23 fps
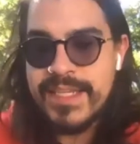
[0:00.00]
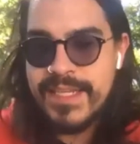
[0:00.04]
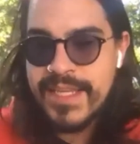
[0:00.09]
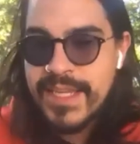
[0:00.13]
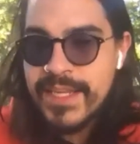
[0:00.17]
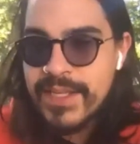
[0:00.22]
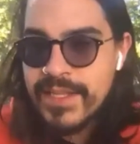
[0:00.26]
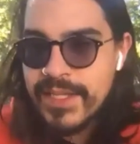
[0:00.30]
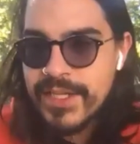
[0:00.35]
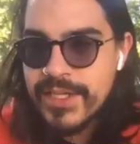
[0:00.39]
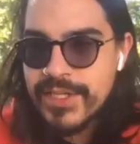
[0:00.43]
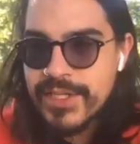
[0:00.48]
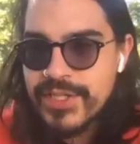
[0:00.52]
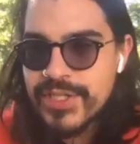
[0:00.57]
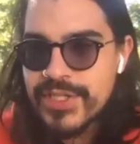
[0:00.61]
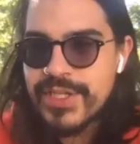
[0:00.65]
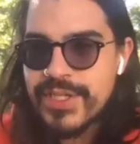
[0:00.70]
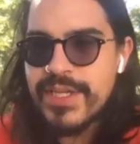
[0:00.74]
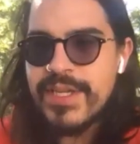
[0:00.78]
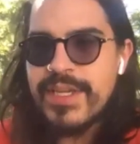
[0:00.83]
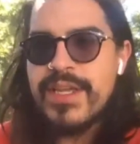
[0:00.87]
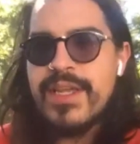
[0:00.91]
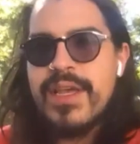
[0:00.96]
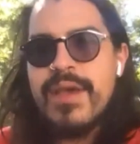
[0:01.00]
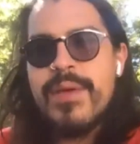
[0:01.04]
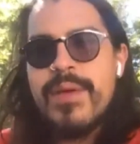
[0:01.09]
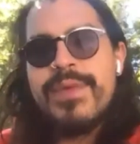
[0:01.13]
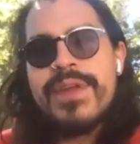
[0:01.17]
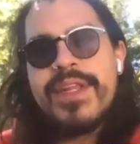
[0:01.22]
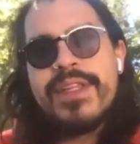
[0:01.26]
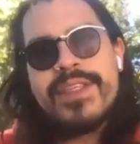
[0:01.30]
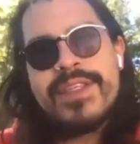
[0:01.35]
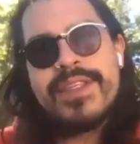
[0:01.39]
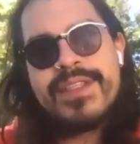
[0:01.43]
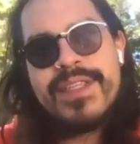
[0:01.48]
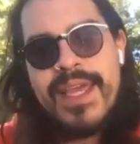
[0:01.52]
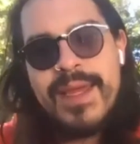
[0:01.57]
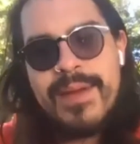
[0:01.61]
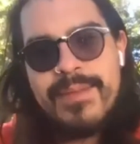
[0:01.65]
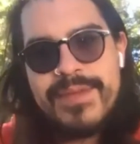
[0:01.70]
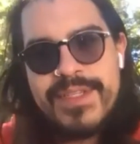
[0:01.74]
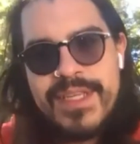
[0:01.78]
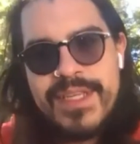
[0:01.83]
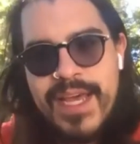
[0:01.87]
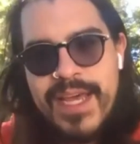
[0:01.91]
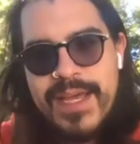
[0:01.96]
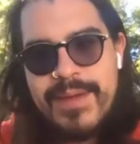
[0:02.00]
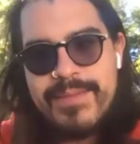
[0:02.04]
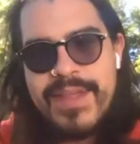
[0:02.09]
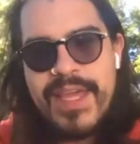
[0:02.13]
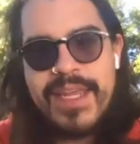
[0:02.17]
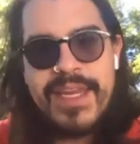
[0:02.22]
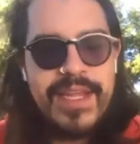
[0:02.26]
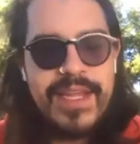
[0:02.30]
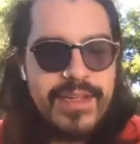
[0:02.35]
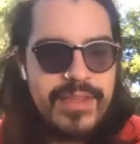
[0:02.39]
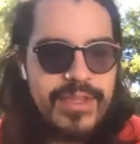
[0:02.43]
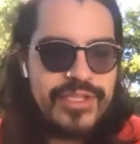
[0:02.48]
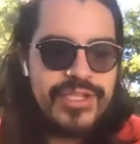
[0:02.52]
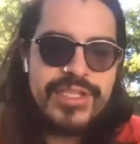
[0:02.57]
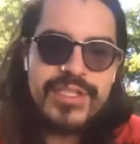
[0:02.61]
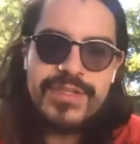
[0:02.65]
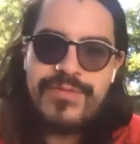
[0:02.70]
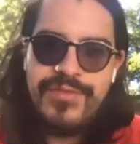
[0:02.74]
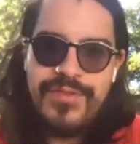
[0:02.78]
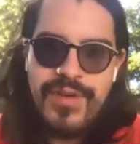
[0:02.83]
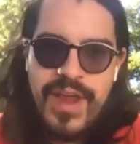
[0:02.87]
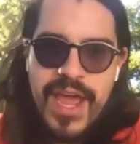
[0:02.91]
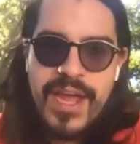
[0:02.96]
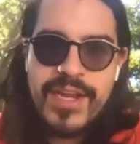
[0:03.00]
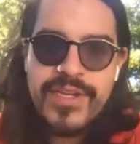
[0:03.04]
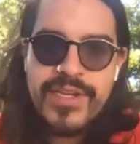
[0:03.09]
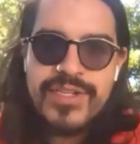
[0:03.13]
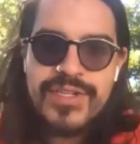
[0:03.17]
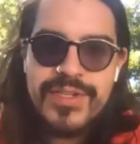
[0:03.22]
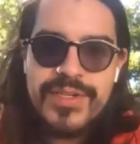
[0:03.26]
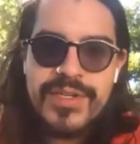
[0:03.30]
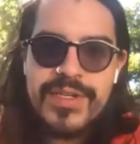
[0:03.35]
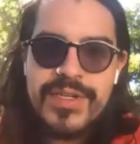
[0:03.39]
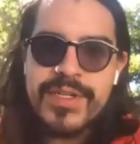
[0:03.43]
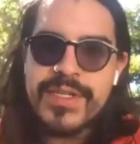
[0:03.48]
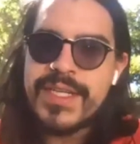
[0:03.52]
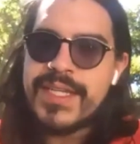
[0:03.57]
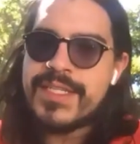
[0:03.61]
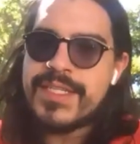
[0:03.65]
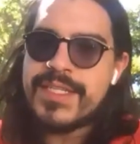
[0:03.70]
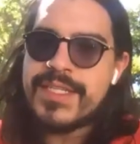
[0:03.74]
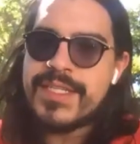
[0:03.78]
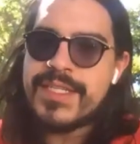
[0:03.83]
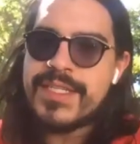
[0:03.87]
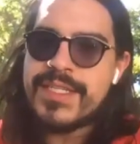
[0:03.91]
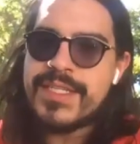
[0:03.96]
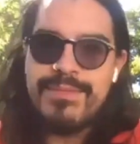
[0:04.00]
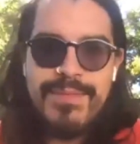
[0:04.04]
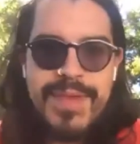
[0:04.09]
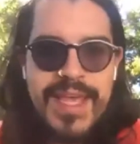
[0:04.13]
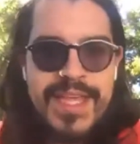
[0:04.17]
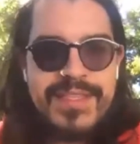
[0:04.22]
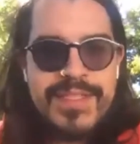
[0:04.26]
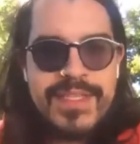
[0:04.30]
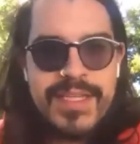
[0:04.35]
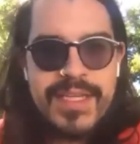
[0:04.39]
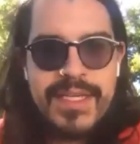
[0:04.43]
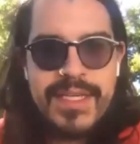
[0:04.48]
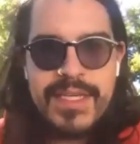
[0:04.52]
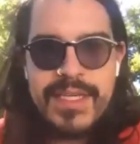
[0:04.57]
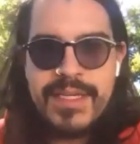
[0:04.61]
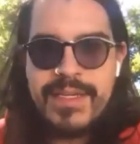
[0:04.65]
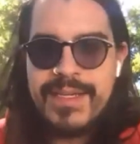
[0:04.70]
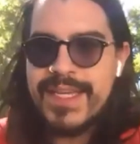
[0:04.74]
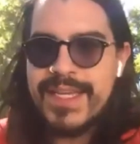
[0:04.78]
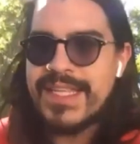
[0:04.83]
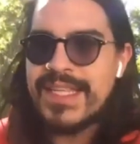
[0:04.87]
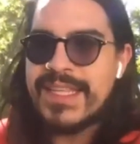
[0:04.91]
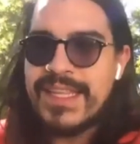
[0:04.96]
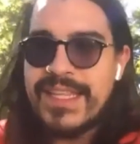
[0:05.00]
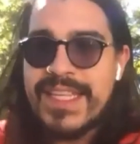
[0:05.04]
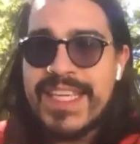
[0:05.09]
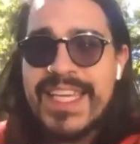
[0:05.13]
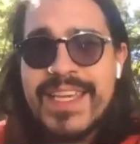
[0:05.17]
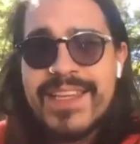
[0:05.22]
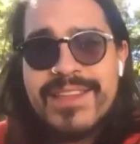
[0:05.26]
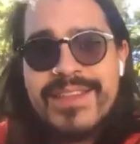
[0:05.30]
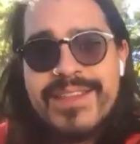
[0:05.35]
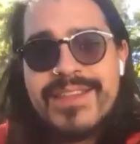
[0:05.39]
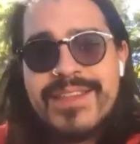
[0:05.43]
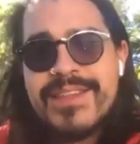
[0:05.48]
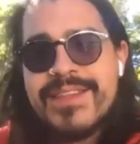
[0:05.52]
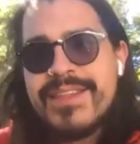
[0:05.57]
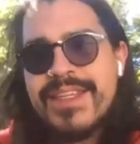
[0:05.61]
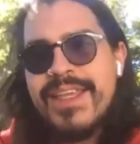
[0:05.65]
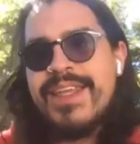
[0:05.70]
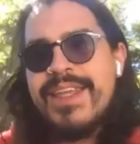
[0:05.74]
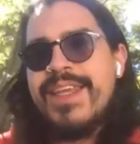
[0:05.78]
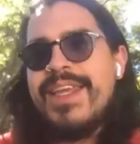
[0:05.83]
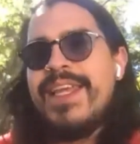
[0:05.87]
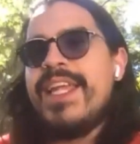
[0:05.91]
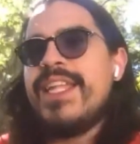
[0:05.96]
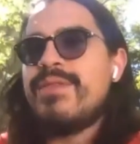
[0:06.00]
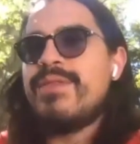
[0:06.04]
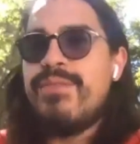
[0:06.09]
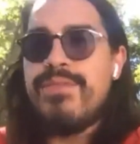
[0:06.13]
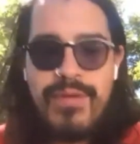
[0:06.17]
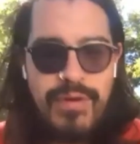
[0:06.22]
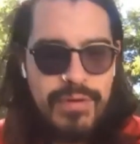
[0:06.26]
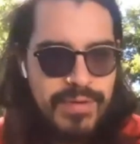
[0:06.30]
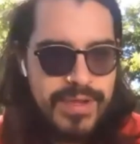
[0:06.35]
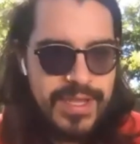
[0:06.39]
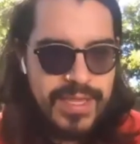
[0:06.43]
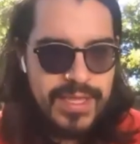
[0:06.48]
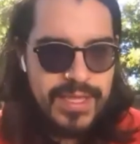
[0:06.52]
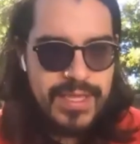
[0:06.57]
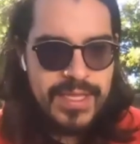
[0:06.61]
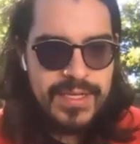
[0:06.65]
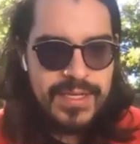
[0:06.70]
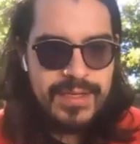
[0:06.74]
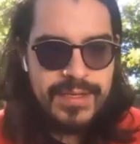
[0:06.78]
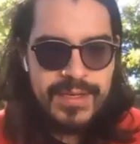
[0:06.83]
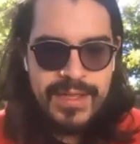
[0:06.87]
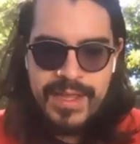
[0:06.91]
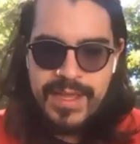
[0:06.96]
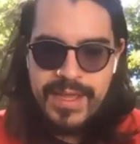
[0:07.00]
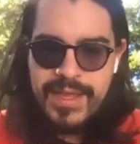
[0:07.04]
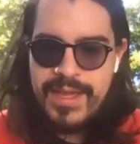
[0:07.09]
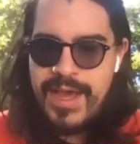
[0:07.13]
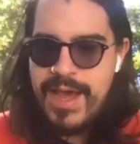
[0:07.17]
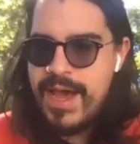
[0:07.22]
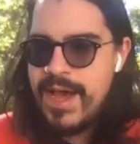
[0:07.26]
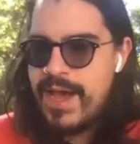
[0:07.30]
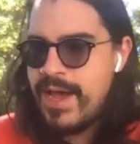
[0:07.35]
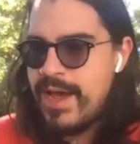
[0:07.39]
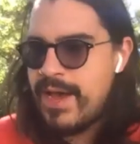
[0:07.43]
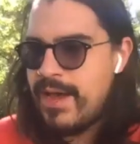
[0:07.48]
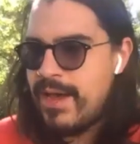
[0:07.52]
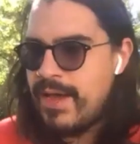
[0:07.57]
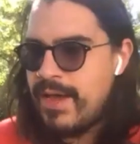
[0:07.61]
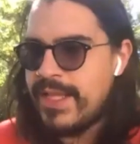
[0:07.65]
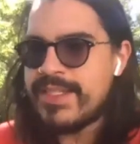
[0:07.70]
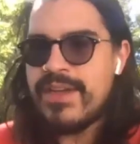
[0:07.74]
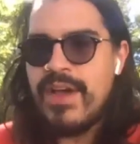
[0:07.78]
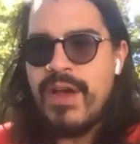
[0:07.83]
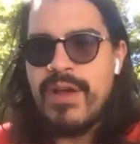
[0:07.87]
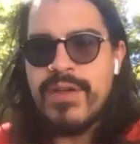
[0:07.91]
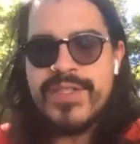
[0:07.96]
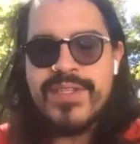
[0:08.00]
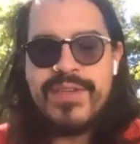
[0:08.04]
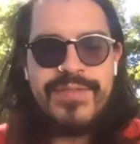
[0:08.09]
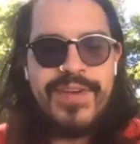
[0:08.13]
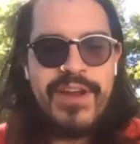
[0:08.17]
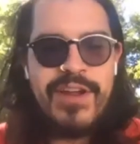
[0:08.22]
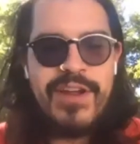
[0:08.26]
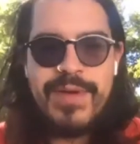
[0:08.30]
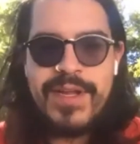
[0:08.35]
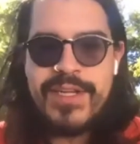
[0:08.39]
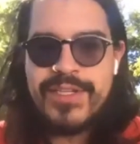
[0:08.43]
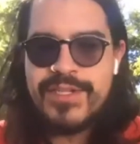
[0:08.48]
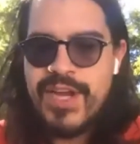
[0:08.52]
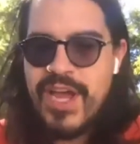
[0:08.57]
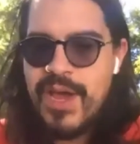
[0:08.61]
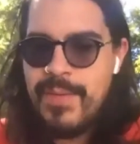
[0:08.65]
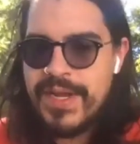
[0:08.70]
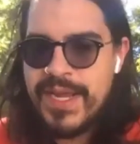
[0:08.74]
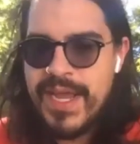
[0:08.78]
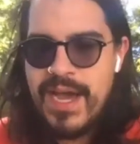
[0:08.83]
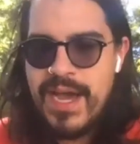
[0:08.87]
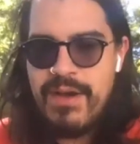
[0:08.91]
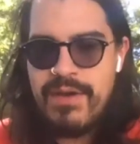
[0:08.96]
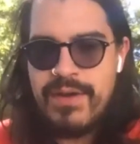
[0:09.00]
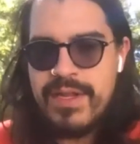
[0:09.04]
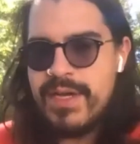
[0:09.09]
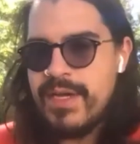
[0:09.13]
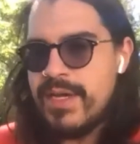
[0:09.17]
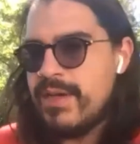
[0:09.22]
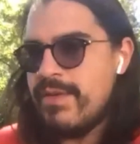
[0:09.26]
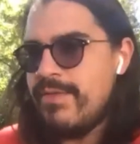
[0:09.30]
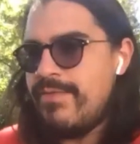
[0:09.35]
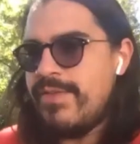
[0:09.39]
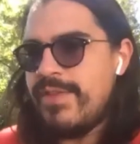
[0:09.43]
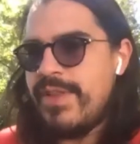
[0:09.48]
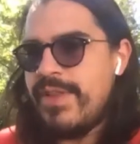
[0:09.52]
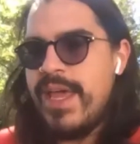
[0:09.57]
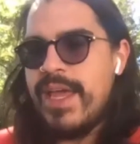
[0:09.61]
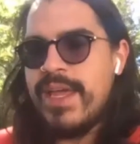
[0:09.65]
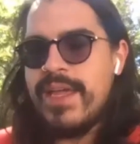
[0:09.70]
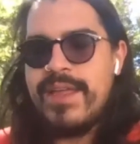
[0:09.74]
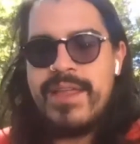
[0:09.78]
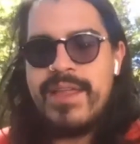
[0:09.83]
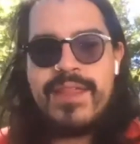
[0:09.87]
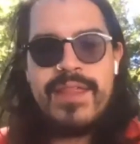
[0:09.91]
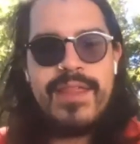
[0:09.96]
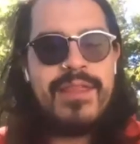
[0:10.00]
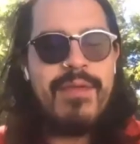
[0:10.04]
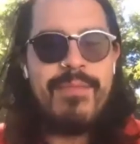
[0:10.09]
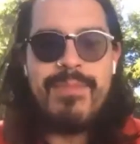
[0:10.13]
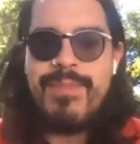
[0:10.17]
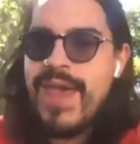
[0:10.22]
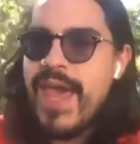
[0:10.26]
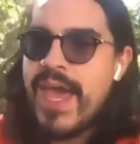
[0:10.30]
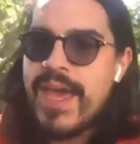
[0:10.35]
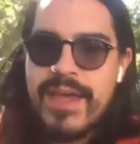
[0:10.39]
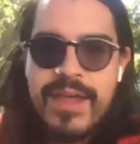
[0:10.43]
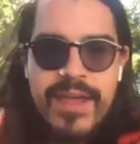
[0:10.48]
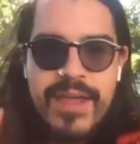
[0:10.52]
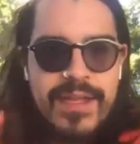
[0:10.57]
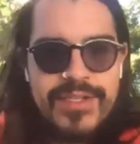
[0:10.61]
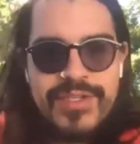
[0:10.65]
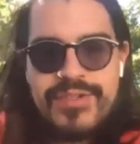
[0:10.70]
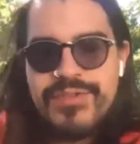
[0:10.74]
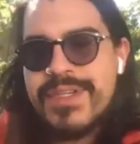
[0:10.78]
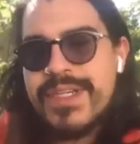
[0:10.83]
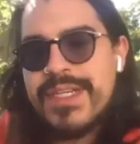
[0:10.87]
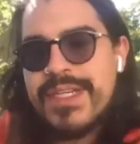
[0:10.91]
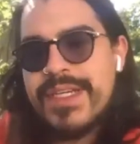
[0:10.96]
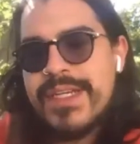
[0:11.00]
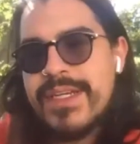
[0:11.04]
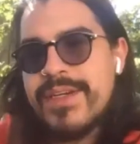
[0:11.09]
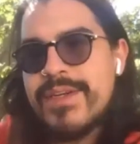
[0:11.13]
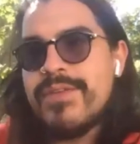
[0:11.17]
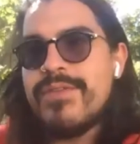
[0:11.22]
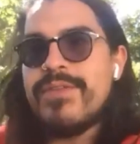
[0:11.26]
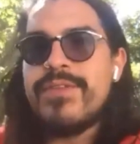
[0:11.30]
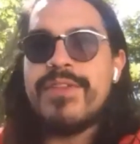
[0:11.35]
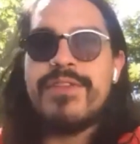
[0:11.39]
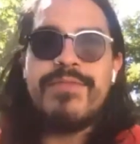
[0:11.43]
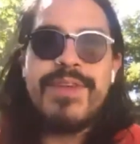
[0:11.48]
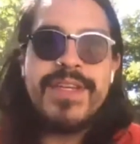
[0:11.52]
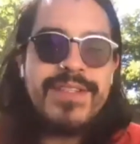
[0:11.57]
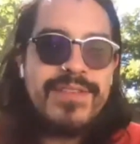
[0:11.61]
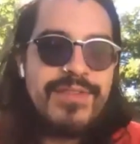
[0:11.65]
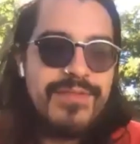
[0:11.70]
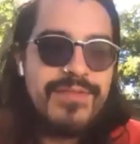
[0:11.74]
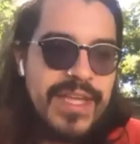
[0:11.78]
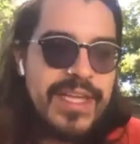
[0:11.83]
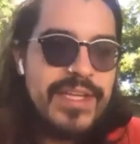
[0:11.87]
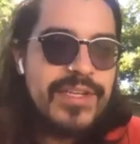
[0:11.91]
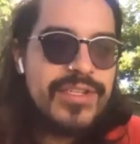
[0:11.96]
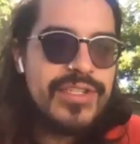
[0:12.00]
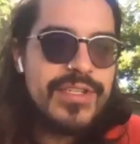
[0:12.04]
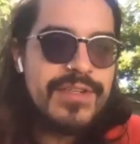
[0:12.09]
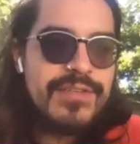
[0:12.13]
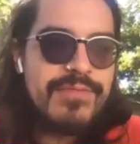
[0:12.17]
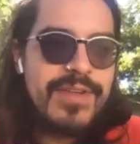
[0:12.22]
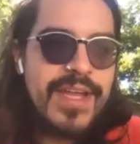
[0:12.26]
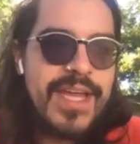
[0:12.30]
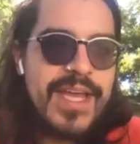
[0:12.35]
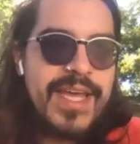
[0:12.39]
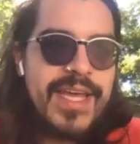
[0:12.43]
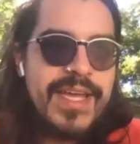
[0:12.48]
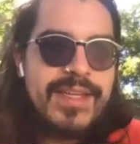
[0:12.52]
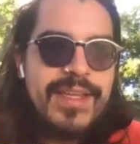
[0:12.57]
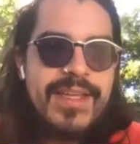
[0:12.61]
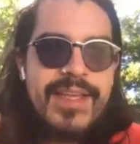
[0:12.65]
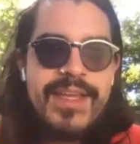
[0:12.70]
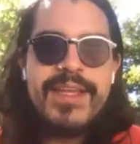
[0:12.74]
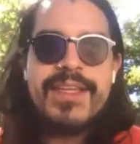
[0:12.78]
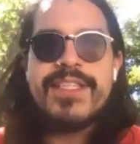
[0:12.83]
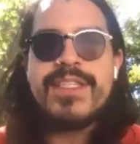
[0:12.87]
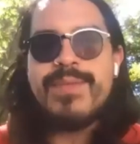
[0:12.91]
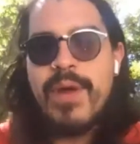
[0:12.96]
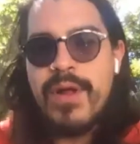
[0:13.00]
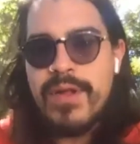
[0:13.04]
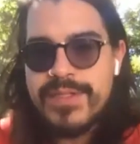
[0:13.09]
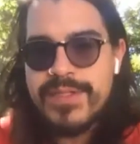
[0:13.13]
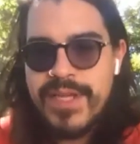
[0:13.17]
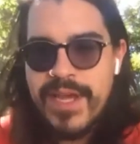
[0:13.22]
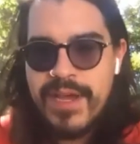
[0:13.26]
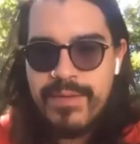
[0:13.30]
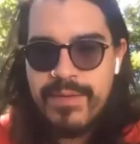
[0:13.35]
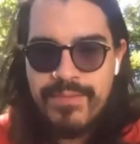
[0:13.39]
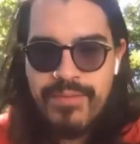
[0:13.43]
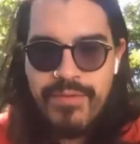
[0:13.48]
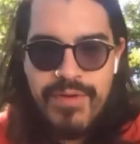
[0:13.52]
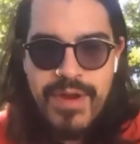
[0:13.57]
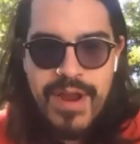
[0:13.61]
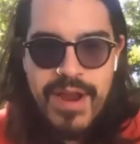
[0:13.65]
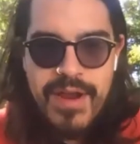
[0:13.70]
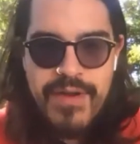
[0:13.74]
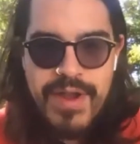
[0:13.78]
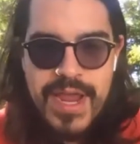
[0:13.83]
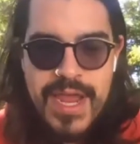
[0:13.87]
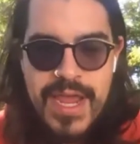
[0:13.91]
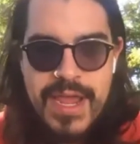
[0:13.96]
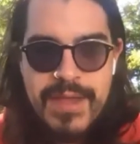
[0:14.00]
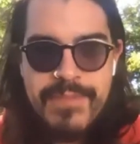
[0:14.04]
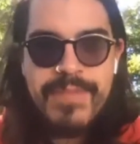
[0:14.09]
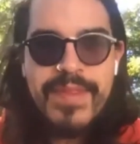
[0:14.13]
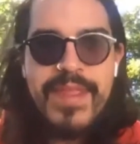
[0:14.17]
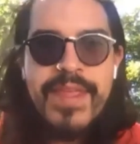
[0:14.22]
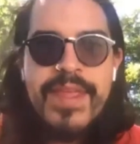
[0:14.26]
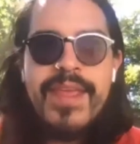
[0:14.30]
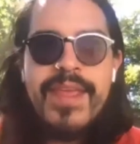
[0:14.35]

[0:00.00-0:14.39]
English, but at the same time that English is fractured, it's messy, it leaks, it's broken. It's also very much coming out of like the backcountry or the reservation, right? Small town prairie.